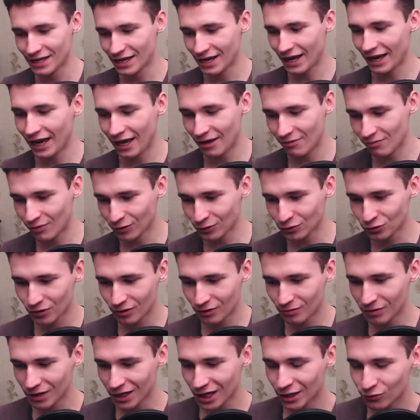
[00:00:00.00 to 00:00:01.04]
able to
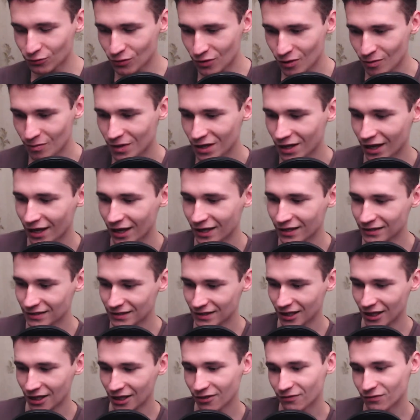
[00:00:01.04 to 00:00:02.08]
communicate with me and
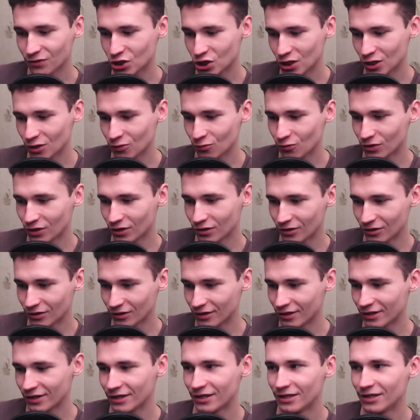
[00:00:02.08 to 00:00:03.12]
if she
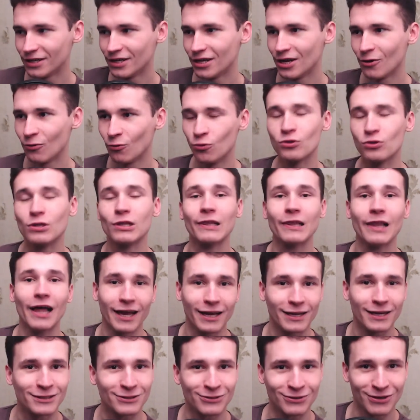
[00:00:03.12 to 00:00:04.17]
will uh, would
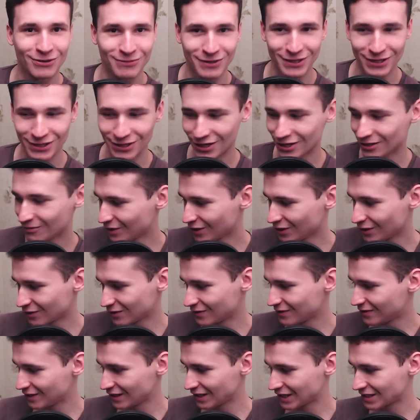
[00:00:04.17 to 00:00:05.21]
like to communicate
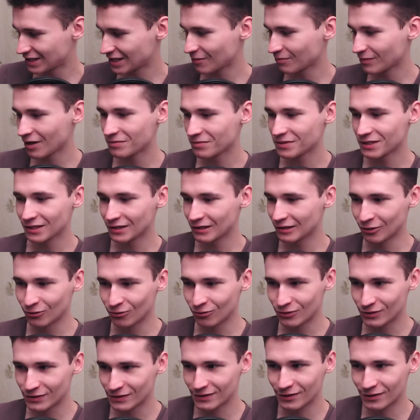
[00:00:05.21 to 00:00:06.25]
because sometimes it looks